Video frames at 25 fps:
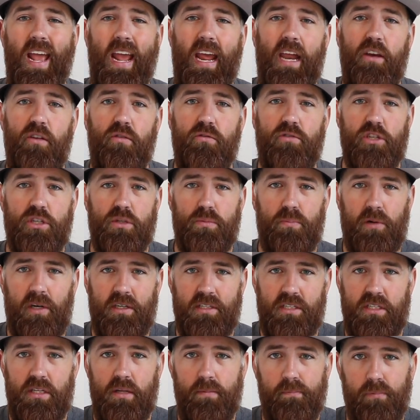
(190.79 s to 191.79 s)
and you just
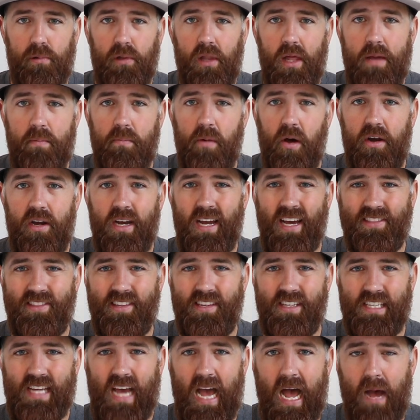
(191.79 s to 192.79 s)
press the play button at
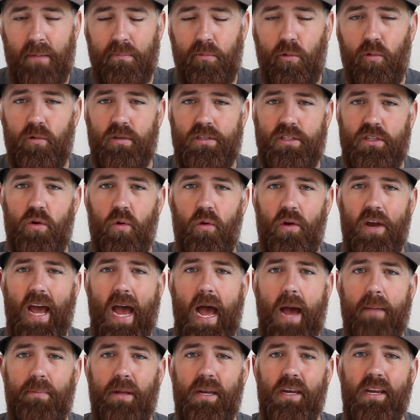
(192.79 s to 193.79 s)
the top, what's going to
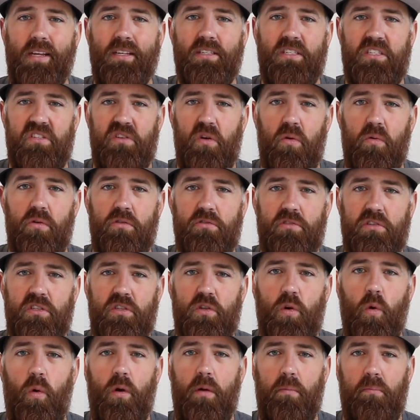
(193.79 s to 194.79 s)
happen is Sonos is
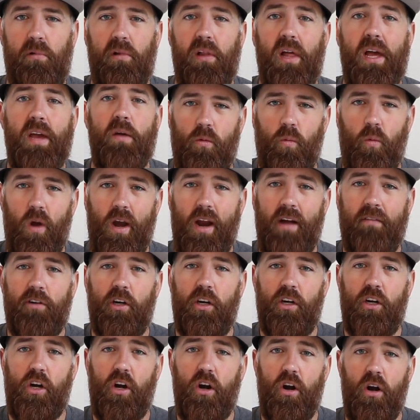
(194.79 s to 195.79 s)
going to play
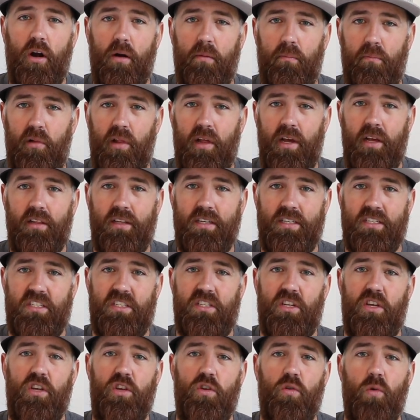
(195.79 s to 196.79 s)
whatever current
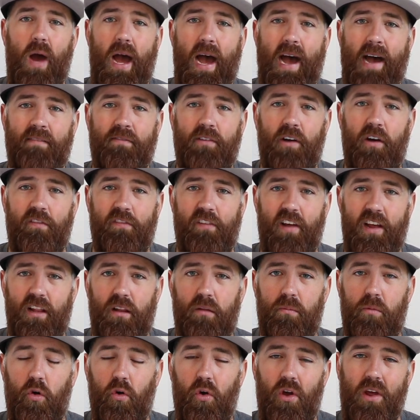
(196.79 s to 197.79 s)
playlist you have
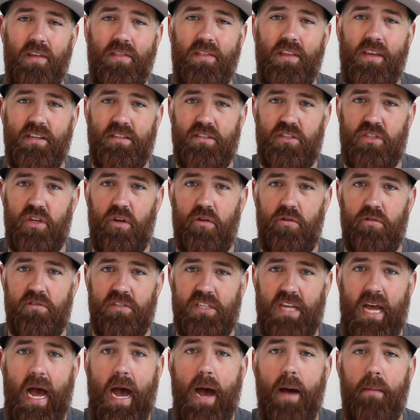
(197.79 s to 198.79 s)
available in the Sonos
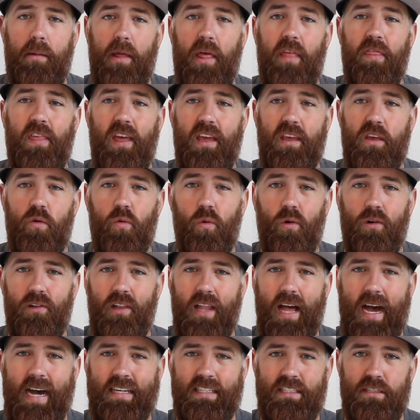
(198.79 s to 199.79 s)
app that you were
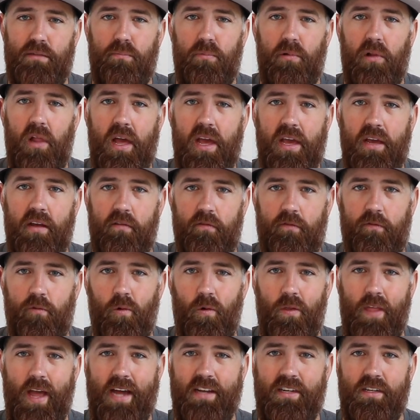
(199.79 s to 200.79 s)
last playing
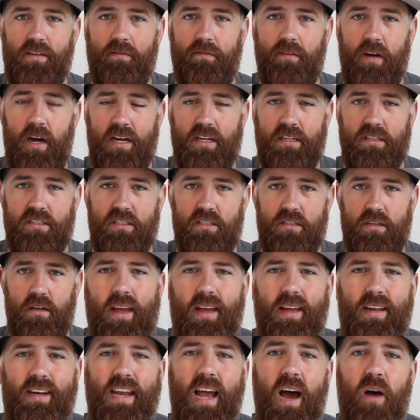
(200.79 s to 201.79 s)
for that device.
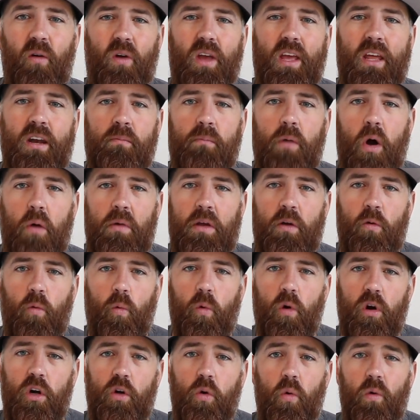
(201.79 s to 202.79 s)
Now, in a moment,
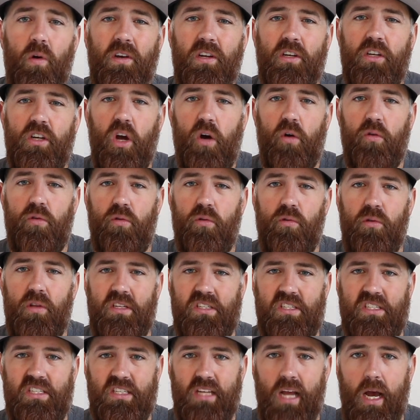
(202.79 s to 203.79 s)
we're going to go through the
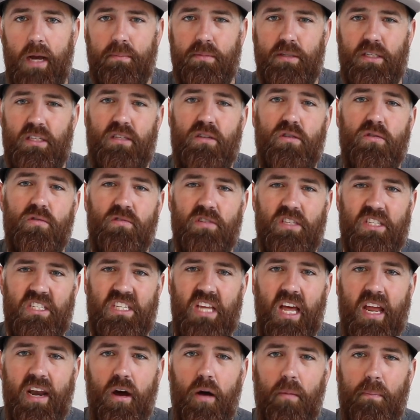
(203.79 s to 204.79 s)
steps to
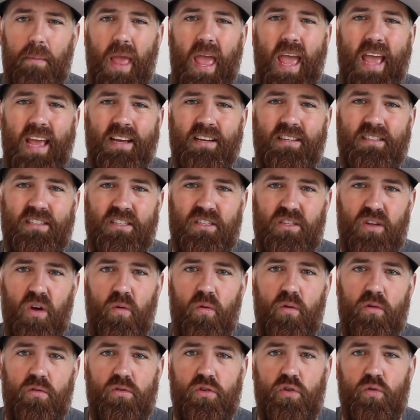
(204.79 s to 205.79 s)
set up a
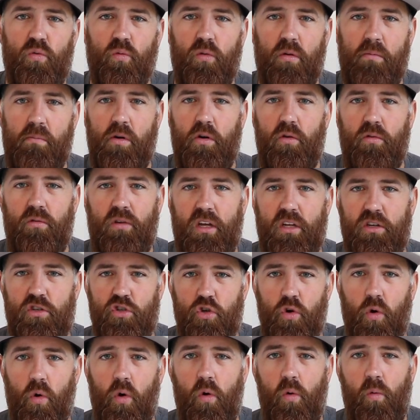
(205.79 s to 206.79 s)
Sonos remote
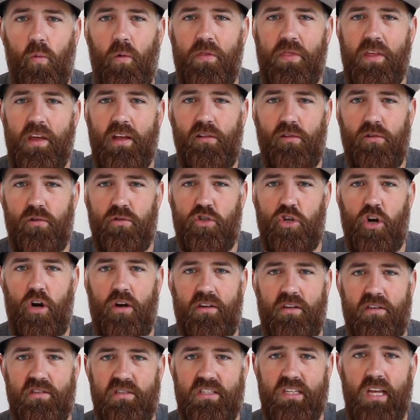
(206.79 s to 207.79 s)
control with the
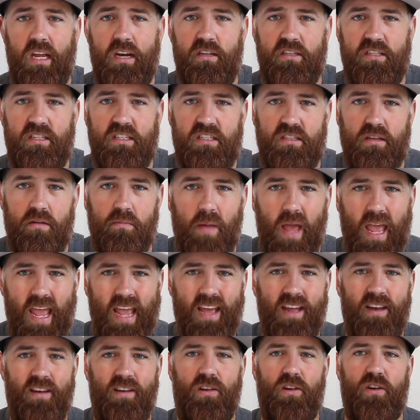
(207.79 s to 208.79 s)
Lutron Caseta system
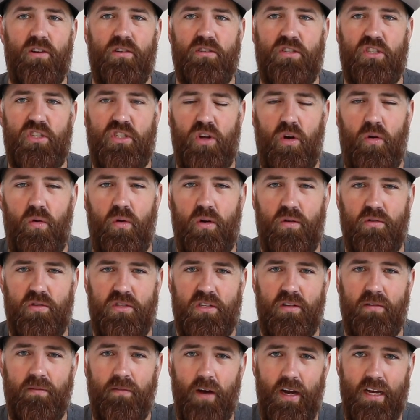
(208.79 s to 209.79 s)
and your Sonos
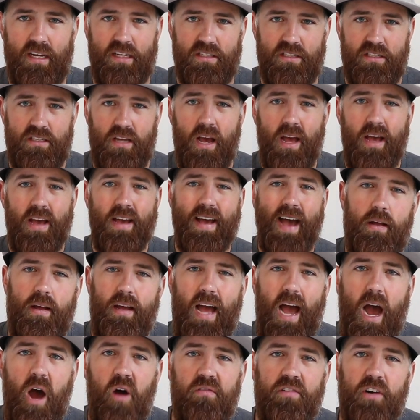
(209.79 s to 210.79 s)
device.
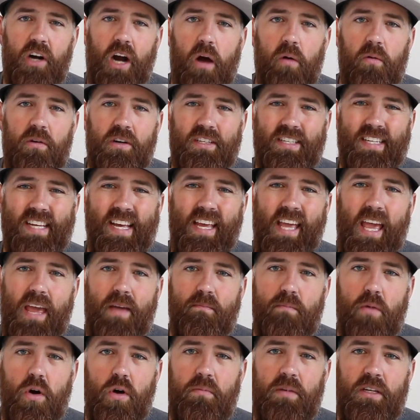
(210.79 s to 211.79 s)
However, I want to take a
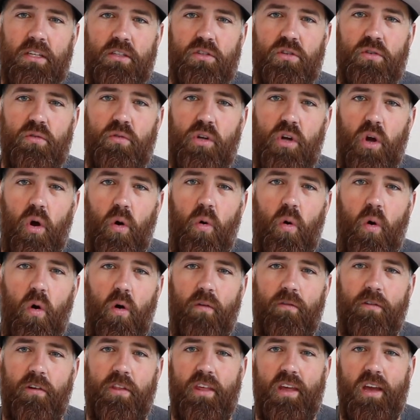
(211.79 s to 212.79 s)
moment to go
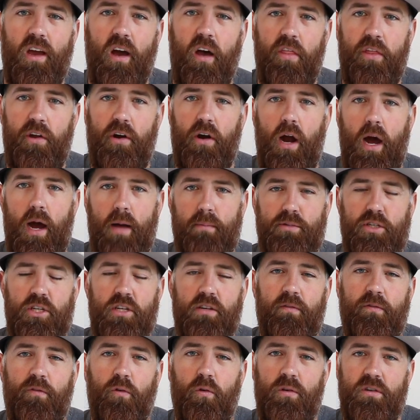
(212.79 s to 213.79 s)
over the other
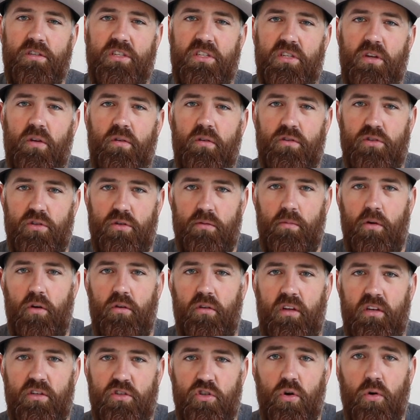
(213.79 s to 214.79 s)
option for Sonos
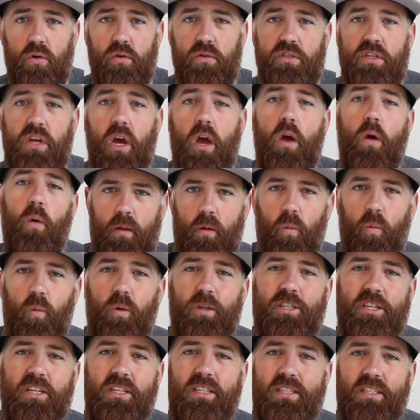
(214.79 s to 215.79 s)
remote controls,
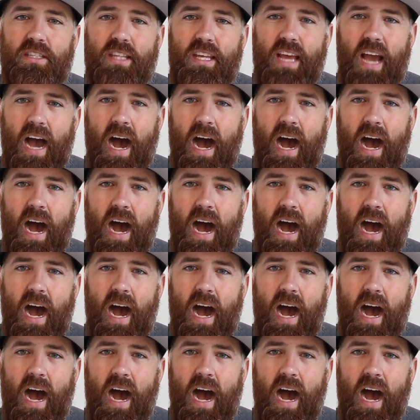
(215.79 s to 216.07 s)
which is the